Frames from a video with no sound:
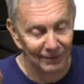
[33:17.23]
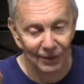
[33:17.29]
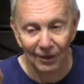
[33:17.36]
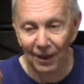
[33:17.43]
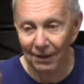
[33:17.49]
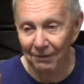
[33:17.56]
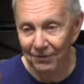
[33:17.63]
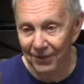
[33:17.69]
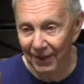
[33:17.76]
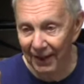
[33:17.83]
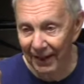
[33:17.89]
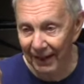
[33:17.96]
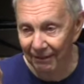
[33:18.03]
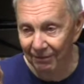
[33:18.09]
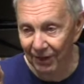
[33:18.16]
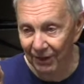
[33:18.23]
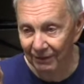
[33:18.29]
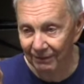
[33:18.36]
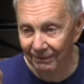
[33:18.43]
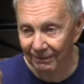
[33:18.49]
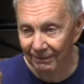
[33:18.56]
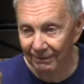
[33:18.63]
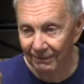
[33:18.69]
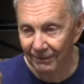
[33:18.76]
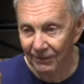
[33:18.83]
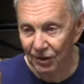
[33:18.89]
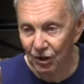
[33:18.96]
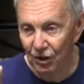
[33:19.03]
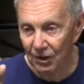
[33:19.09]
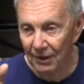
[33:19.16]
Love to have you.
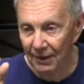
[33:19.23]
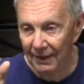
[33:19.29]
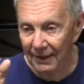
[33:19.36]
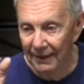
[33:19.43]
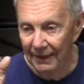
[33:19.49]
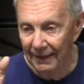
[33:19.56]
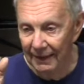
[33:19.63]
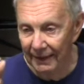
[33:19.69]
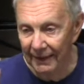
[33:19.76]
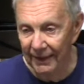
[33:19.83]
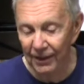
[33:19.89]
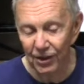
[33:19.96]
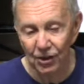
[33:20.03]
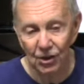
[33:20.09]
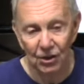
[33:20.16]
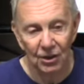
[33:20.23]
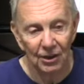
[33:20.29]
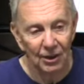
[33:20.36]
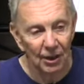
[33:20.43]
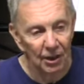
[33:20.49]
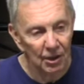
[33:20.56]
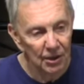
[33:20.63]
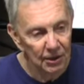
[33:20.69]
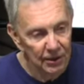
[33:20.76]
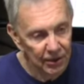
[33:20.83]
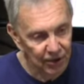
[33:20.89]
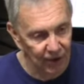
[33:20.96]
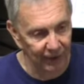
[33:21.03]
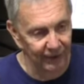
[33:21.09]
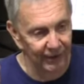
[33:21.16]
It's
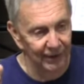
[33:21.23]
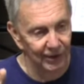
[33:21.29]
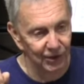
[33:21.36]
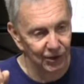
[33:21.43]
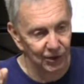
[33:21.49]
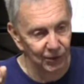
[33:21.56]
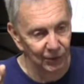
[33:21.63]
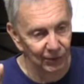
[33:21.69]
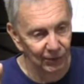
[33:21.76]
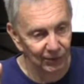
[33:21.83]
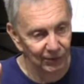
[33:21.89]
Sunday school.